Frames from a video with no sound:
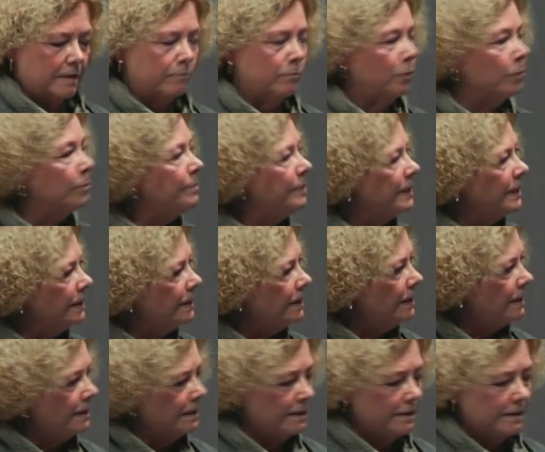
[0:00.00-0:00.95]

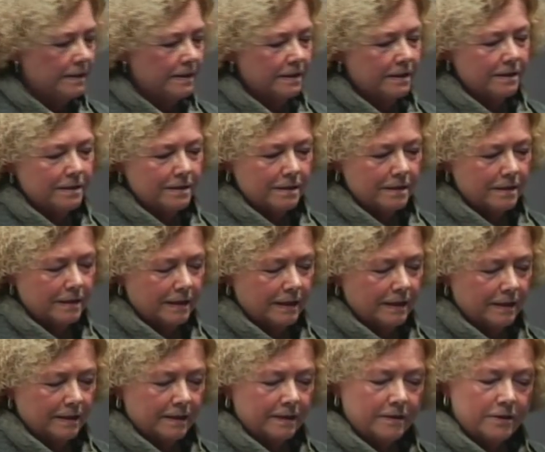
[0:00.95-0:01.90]
mobilities,
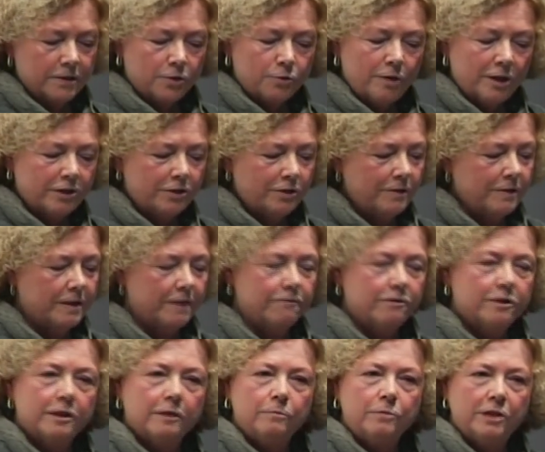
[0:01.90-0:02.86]
constructions of
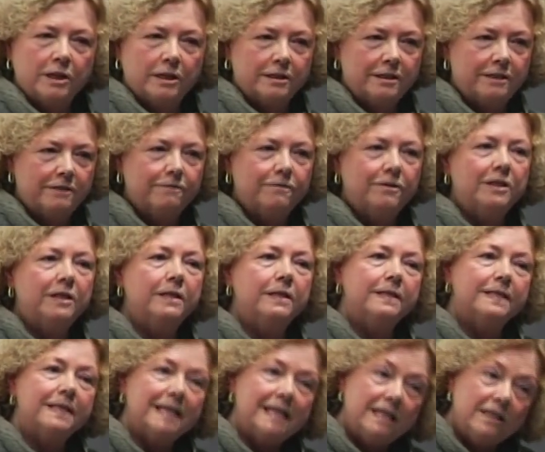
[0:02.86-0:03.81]

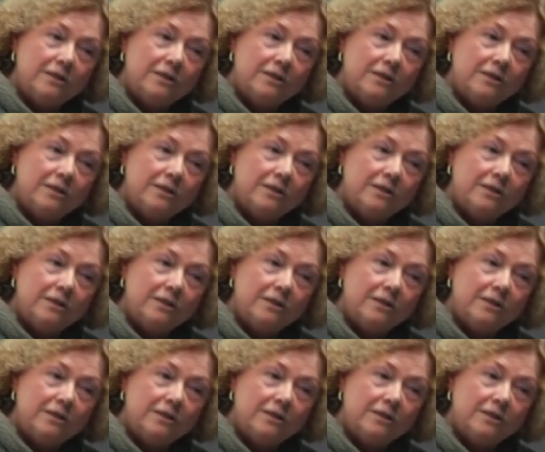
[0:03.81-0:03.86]
subjectivities,